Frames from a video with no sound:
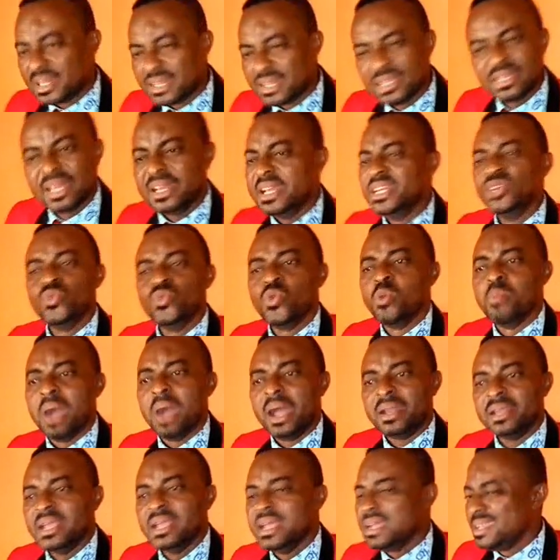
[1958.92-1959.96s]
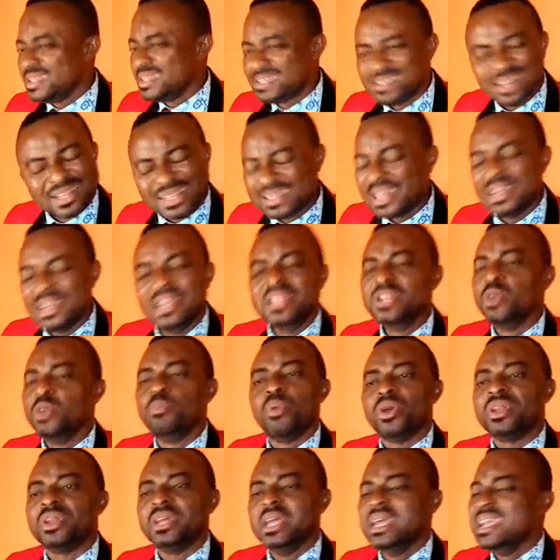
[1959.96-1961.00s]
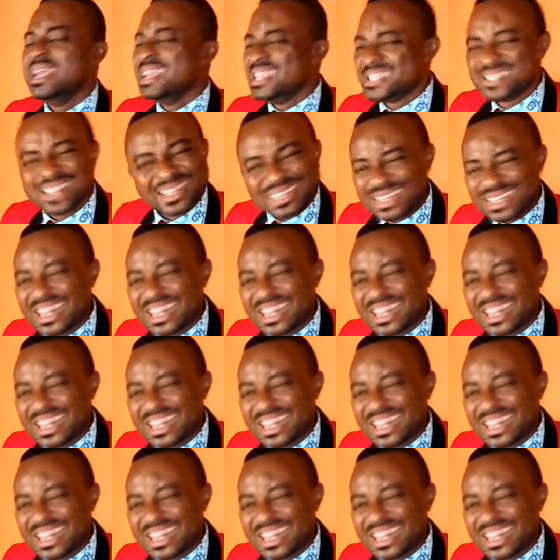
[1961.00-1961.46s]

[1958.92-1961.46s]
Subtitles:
It's greater than any woman. It's greater than anybody.